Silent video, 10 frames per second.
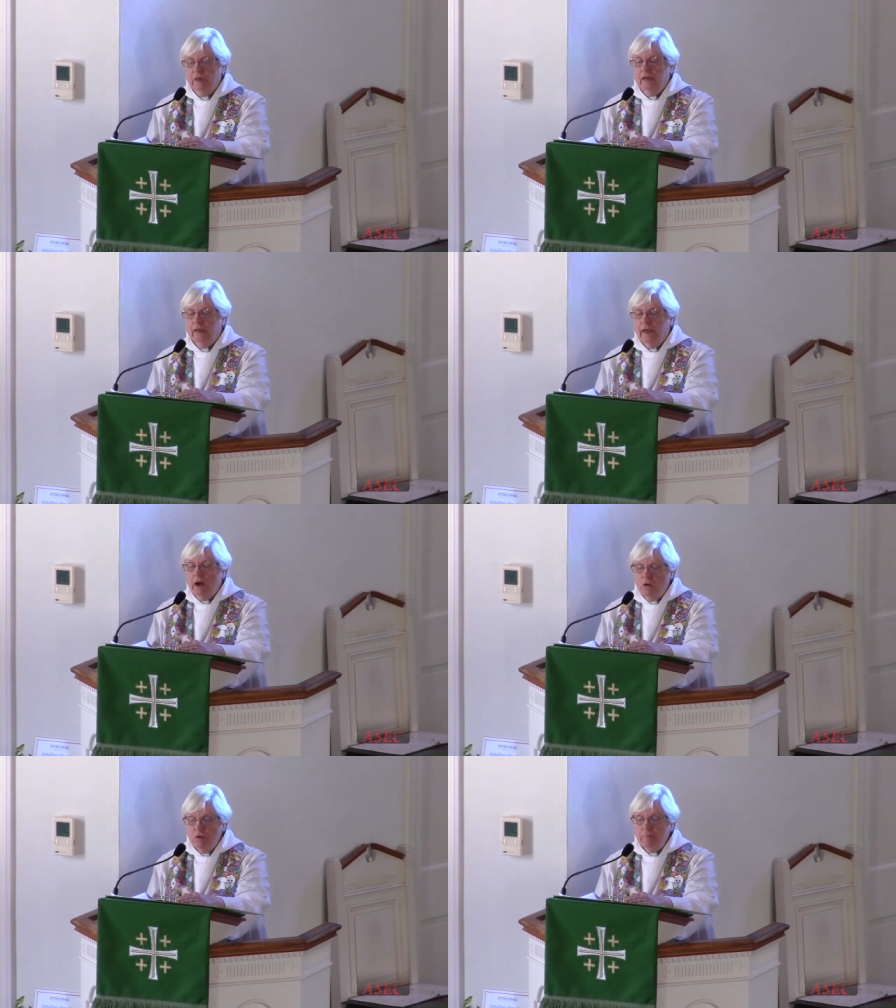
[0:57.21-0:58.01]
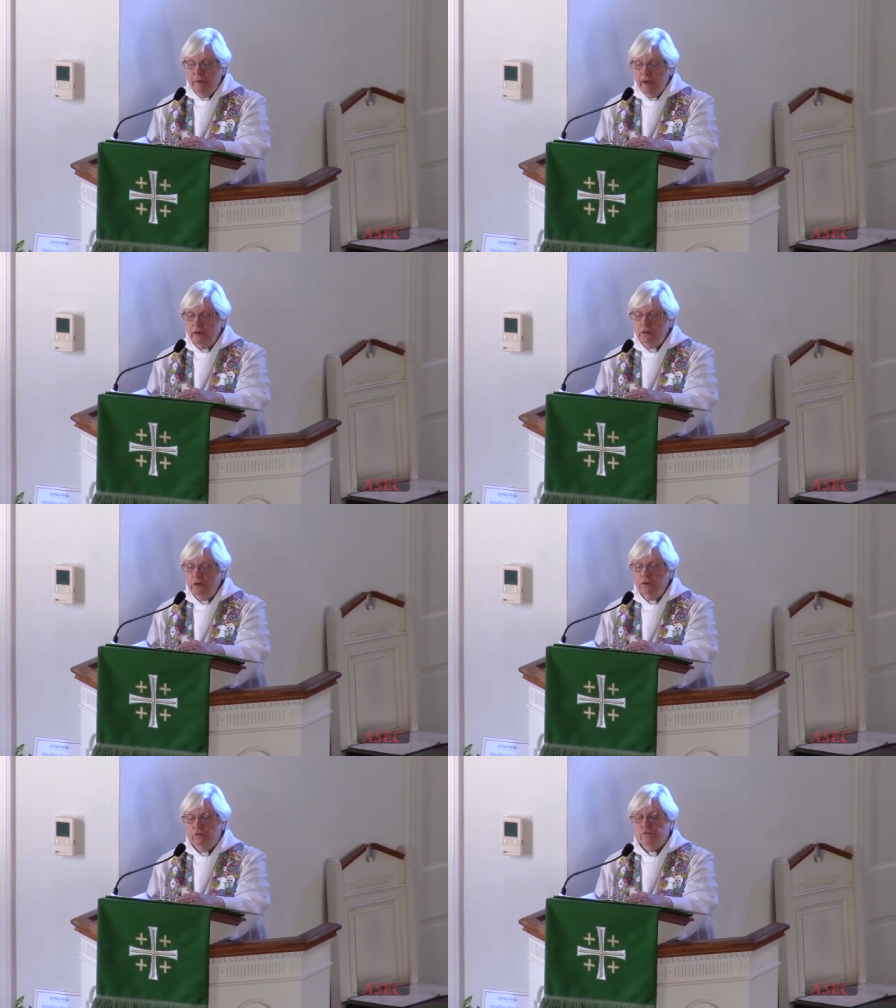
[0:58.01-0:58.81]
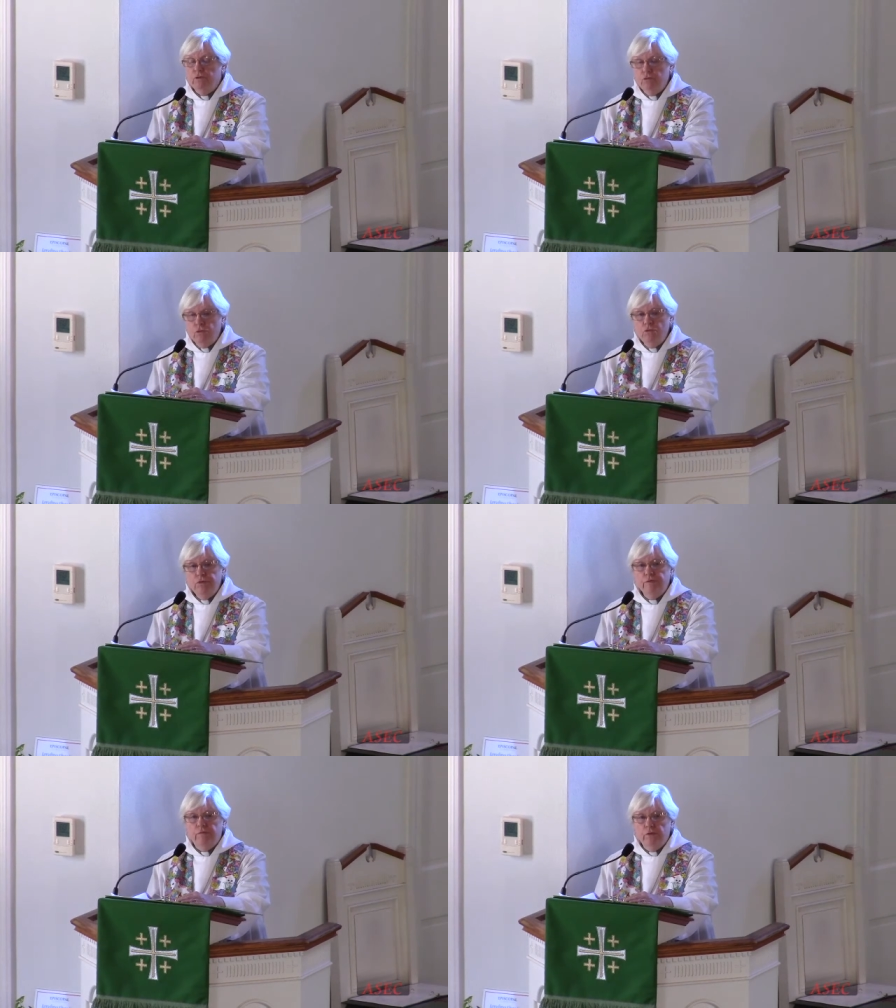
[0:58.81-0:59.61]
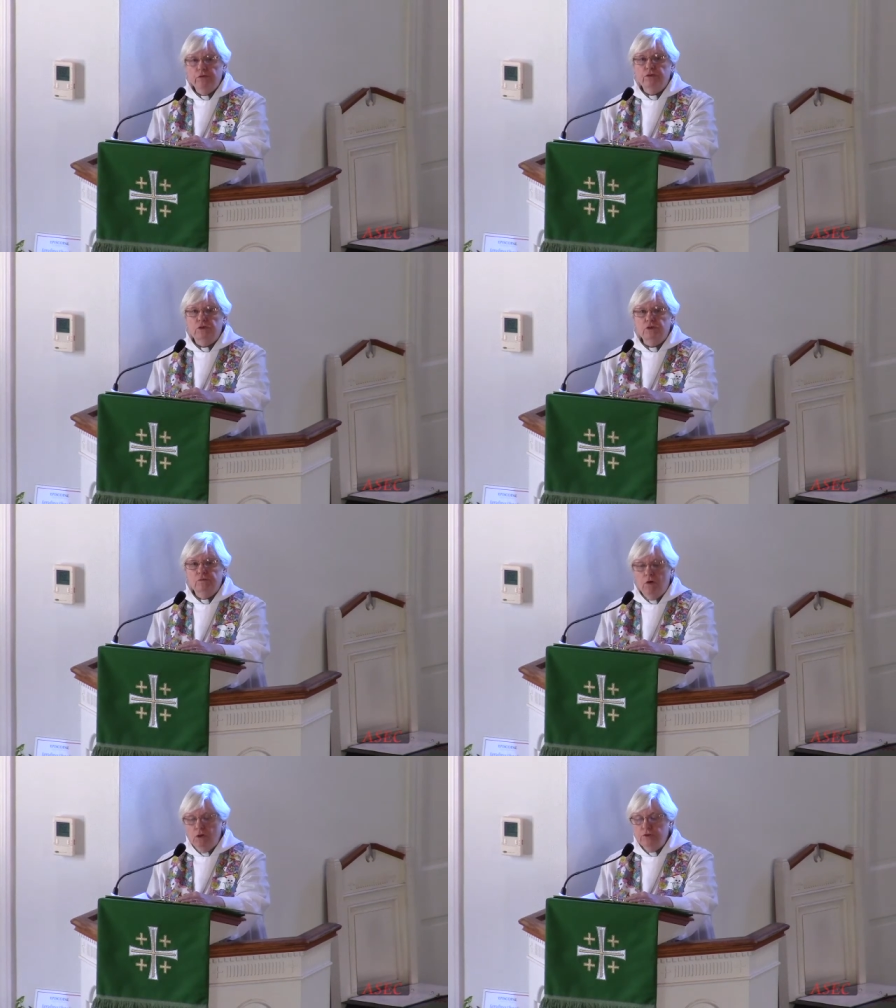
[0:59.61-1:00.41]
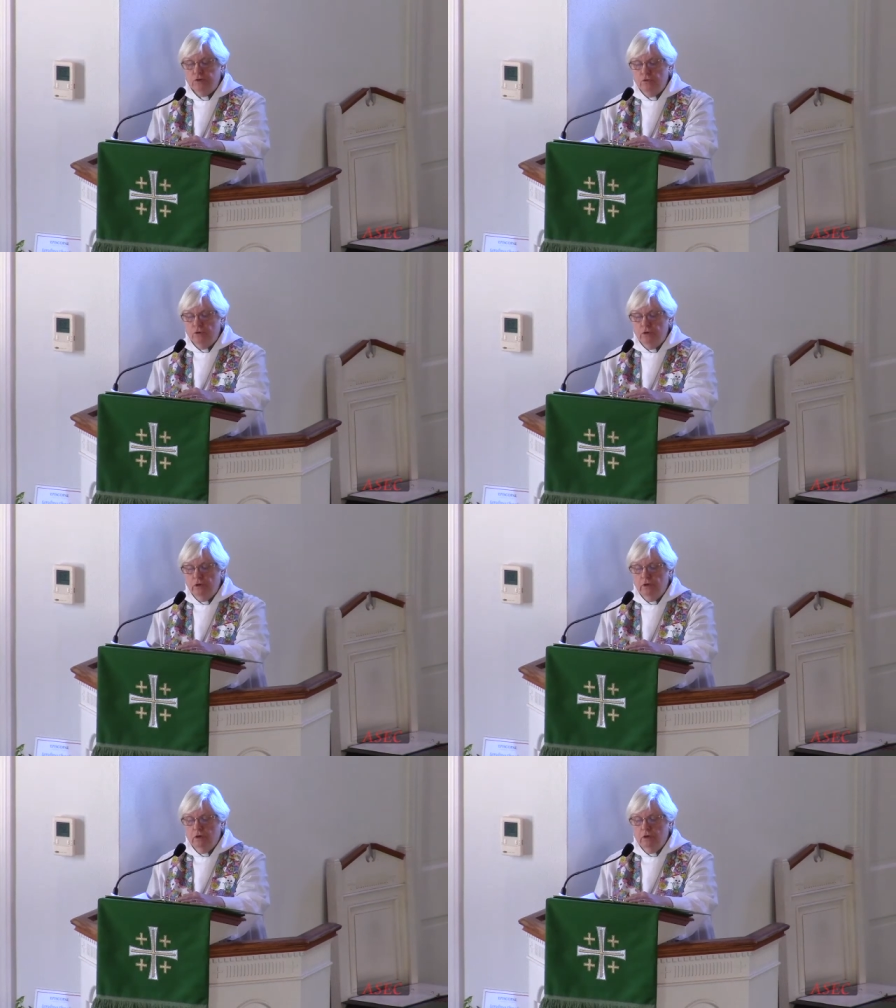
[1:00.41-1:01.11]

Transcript: In our battle of truth versus falsehood,